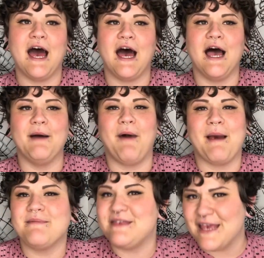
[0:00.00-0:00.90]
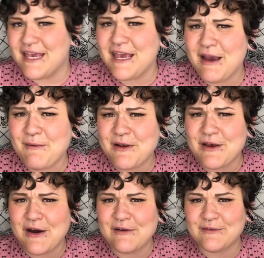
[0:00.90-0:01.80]
I'm thinking I want to
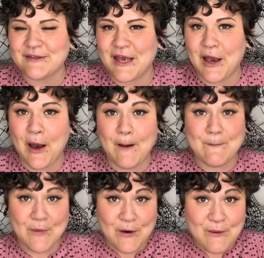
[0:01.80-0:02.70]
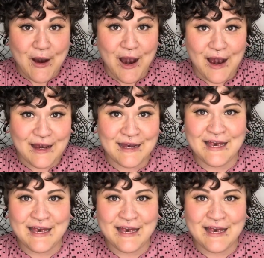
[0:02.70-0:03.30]
go for like a mohawk.